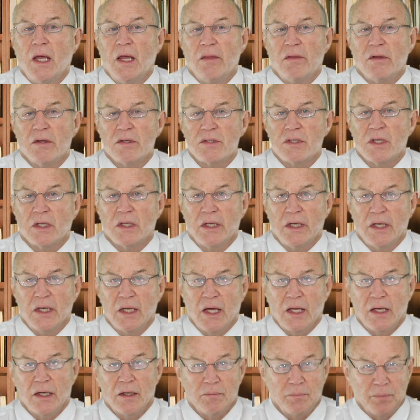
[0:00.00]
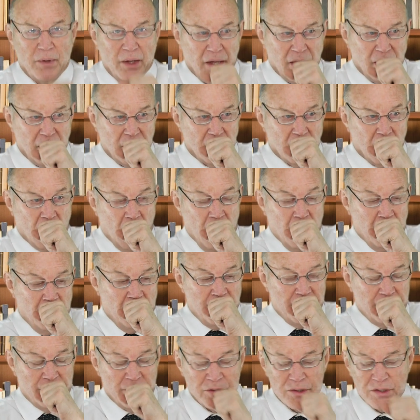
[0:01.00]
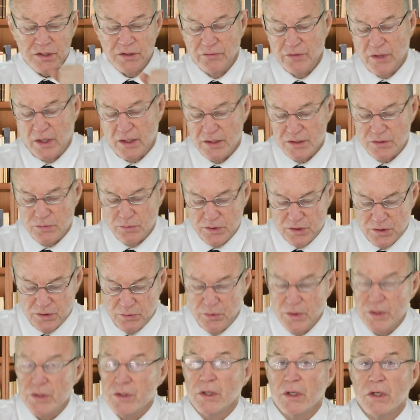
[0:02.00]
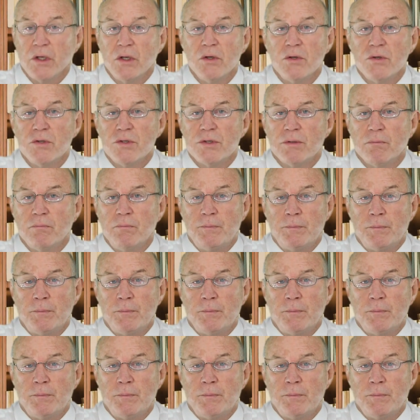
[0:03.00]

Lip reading: this delineated pain. This device was originally used,